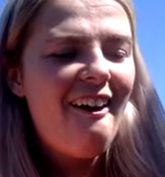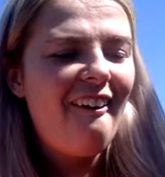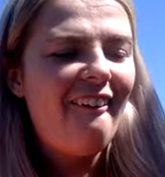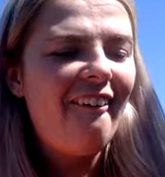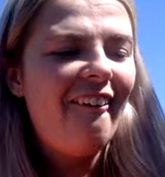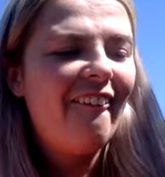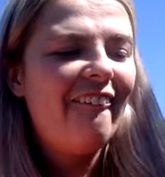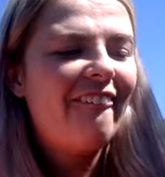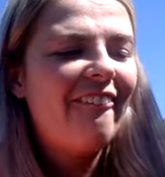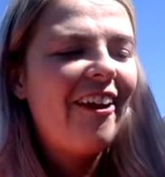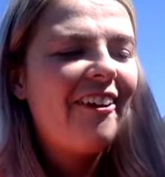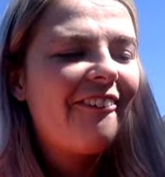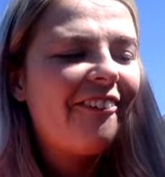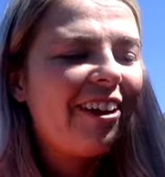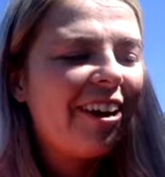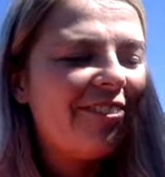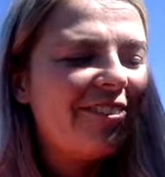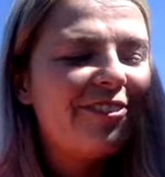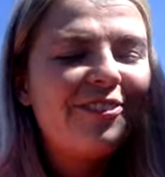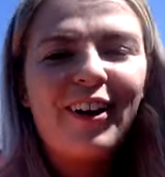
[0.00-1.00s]
All right, we're
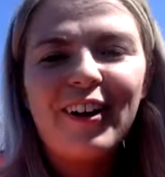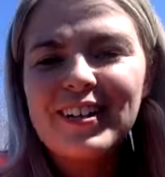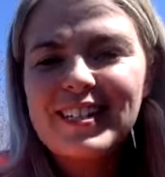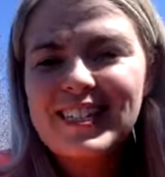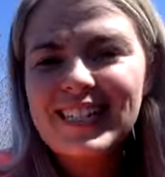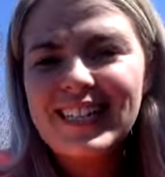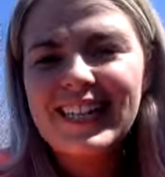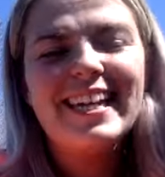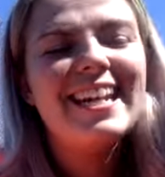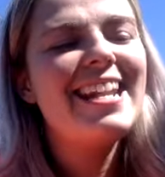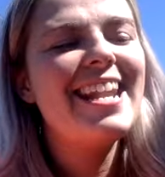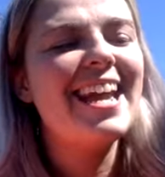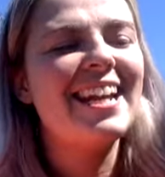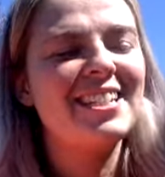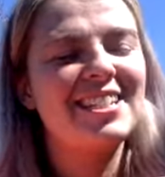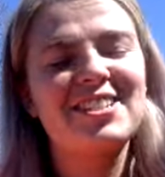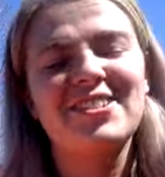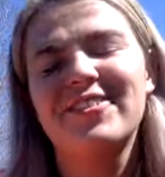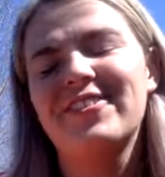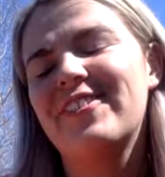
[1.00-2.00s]
going to move on to the
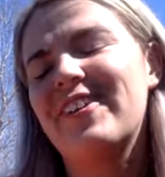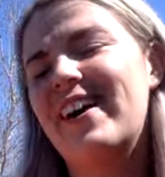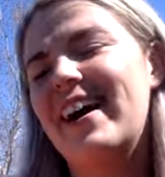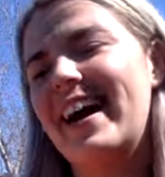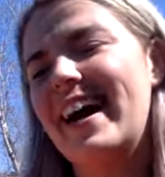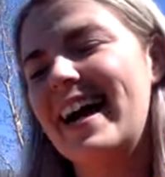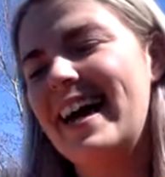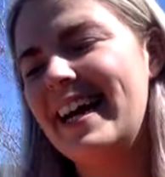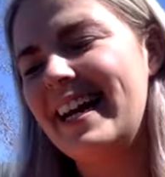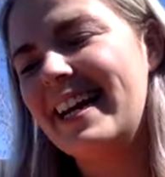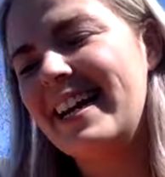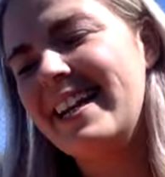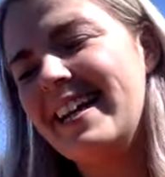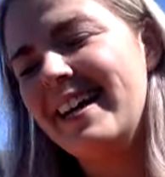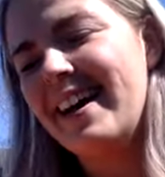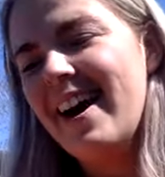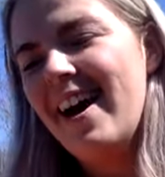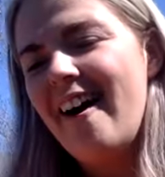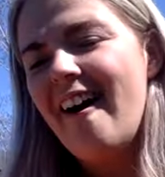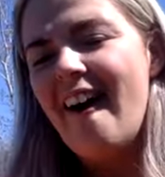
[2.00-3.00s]
next one.